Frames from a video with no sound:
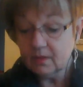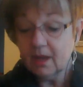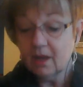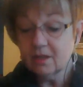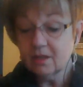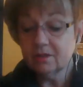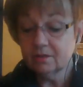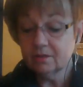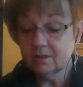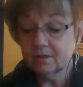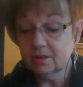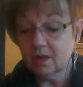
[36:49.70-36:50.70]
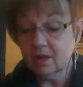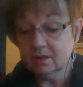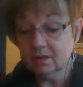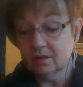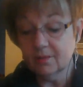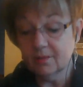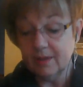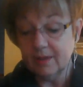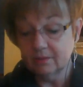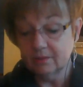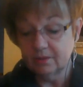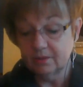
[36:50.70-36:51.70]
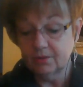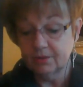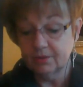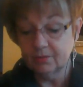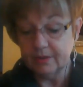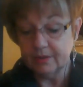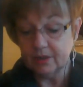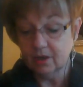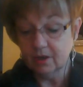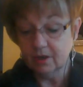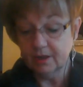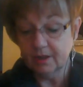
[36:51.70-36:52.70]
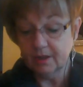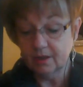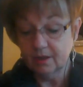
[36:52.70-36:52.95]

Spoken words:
He also talked a lot about doing the retargeting